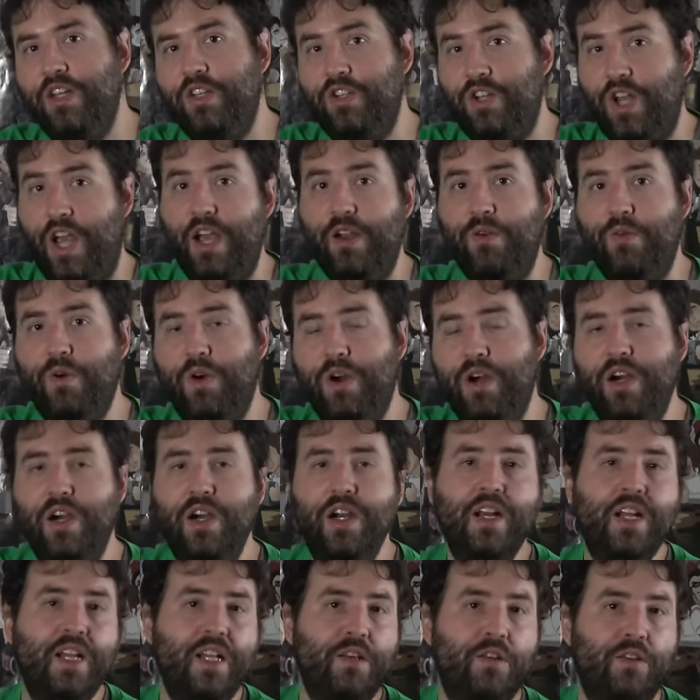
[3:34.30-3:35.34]

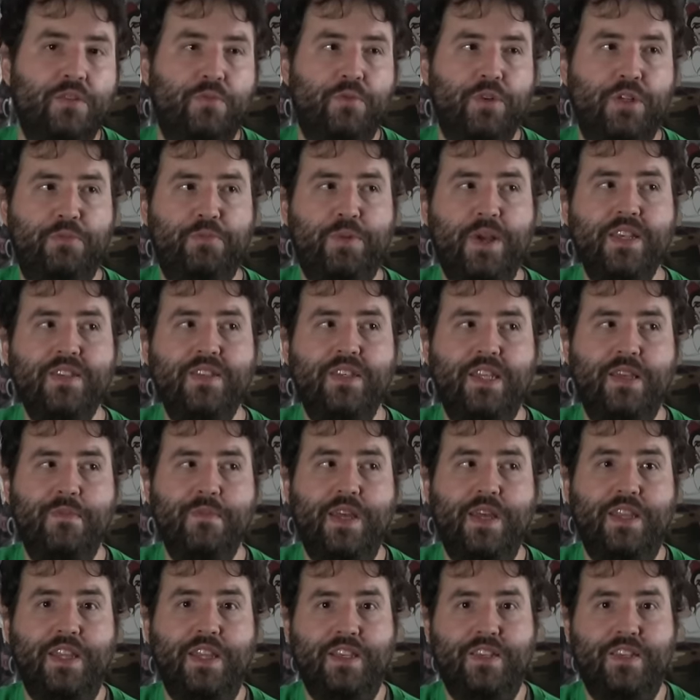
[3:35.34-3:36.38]
Jaguar, which basically
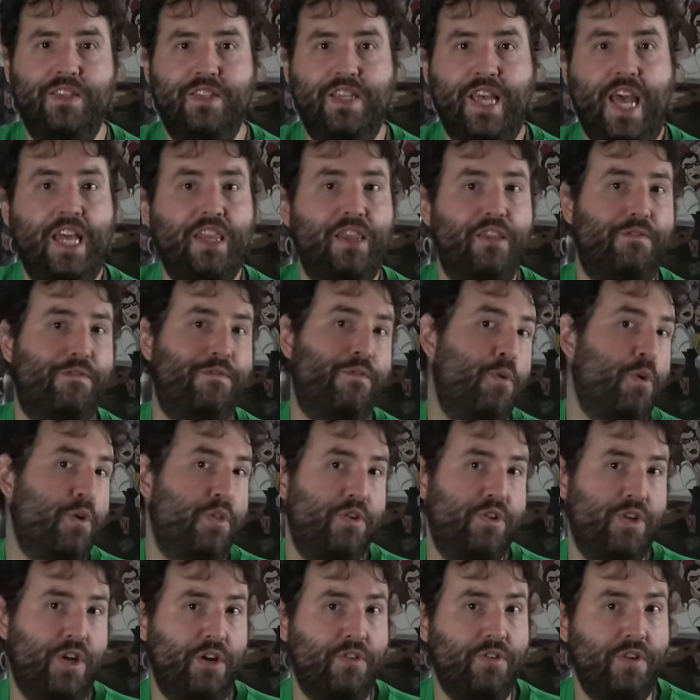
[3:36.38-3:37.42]
meant they sat the fourth
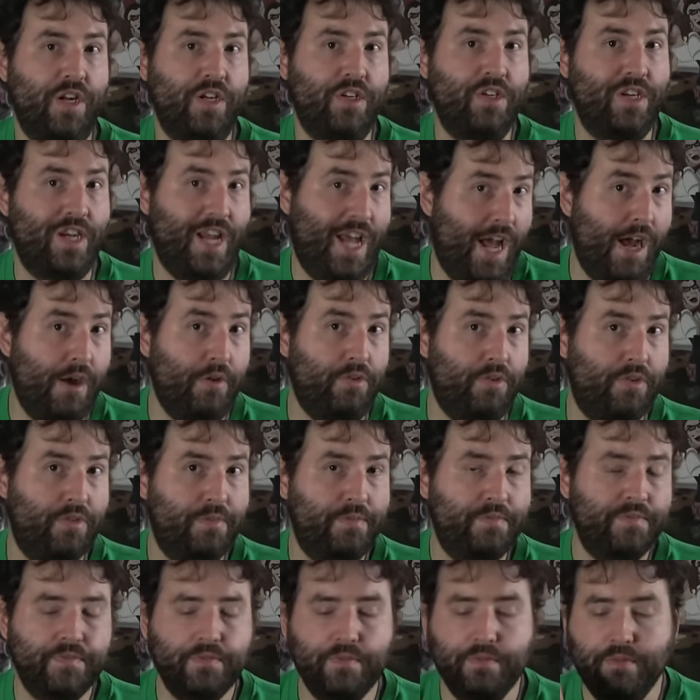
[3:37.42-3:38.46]
generation out.
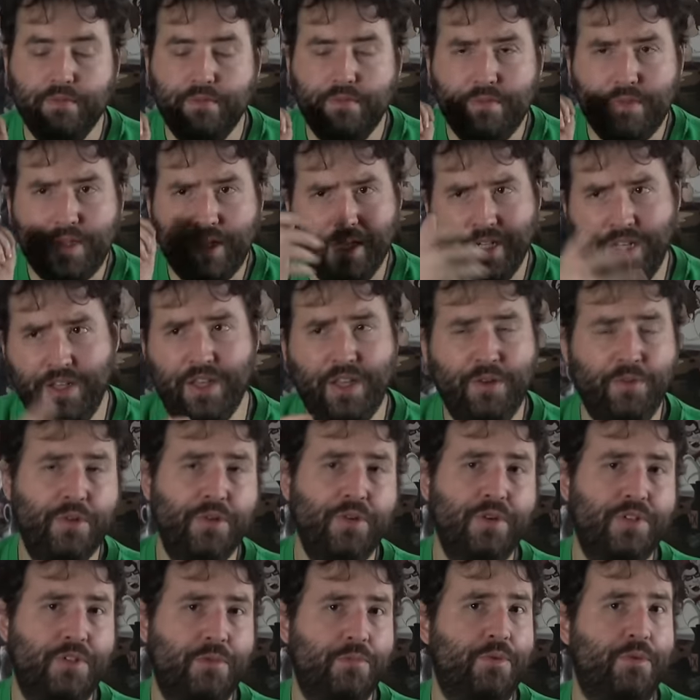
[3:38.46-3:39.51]
Now, they were
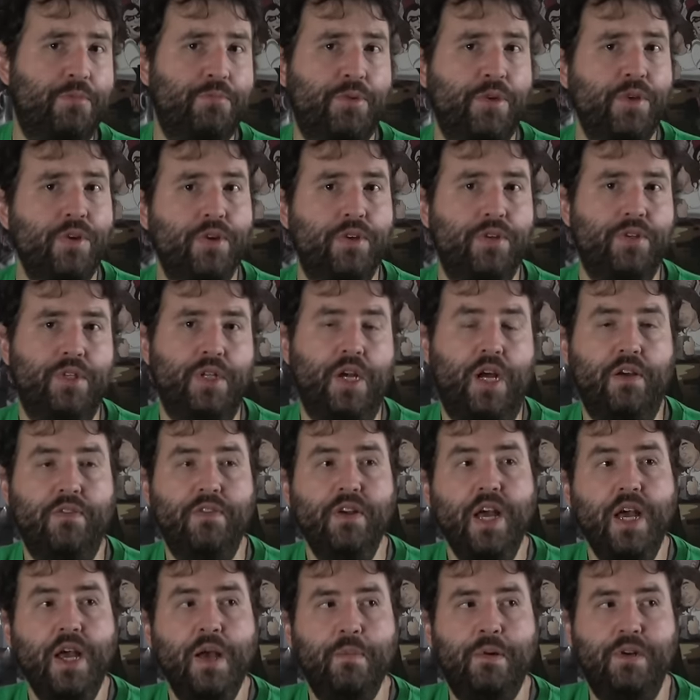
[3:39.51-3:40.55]
doing some computer
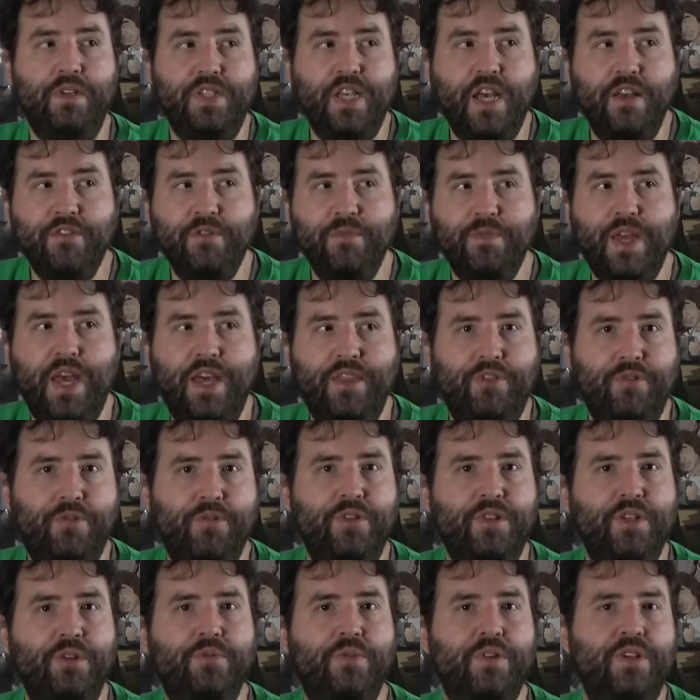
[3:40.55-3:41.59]
stuff, but aside from that, their
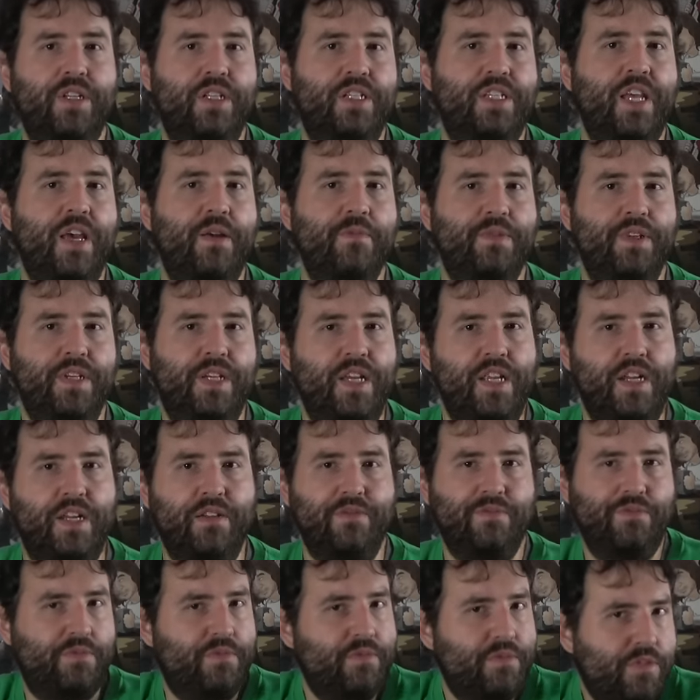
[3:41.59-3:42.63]
only real attempt to kind
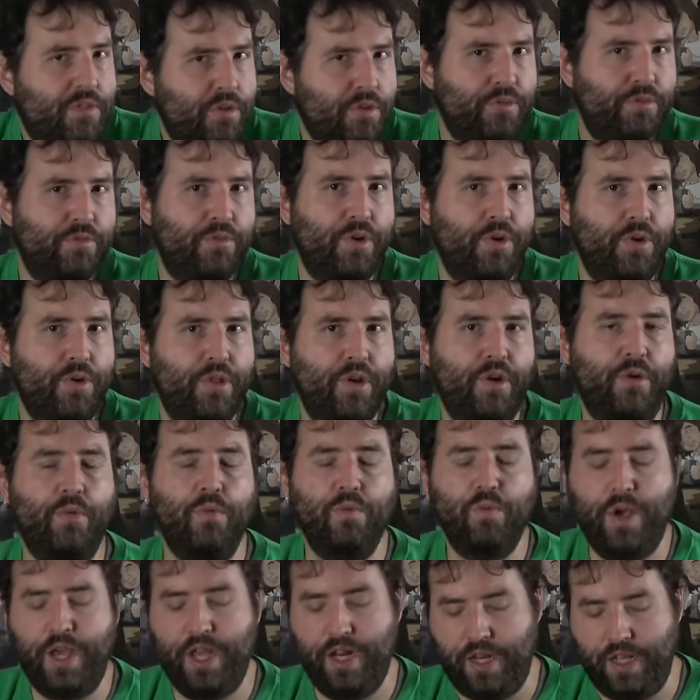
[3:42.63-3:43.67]
of throw their
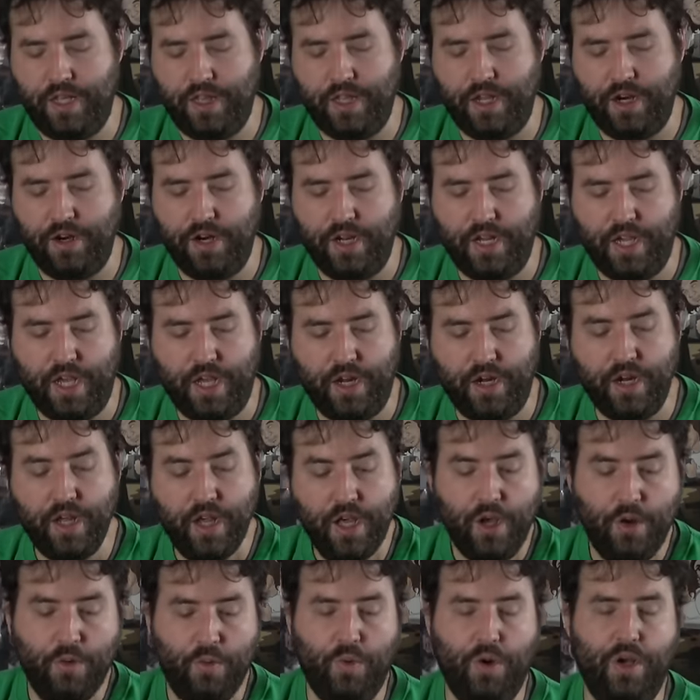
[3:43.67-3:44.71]
weight in there again
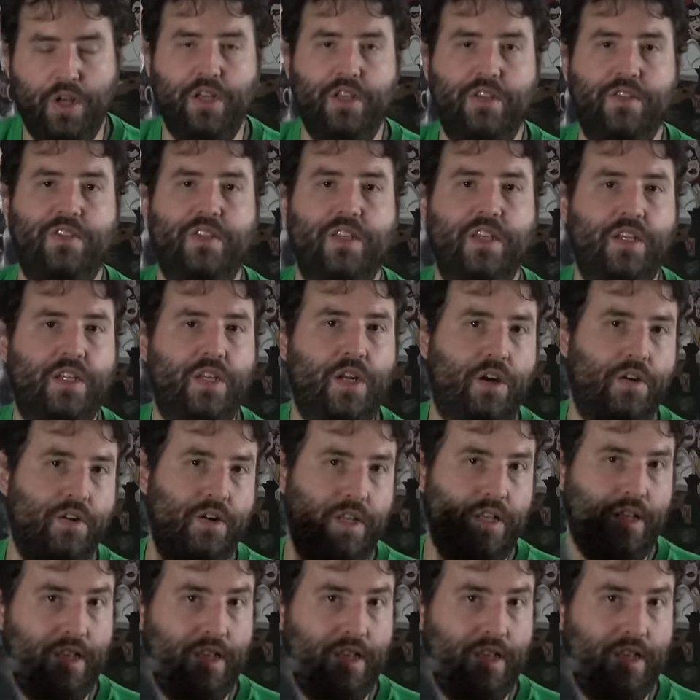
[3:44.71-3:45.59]
was the Atari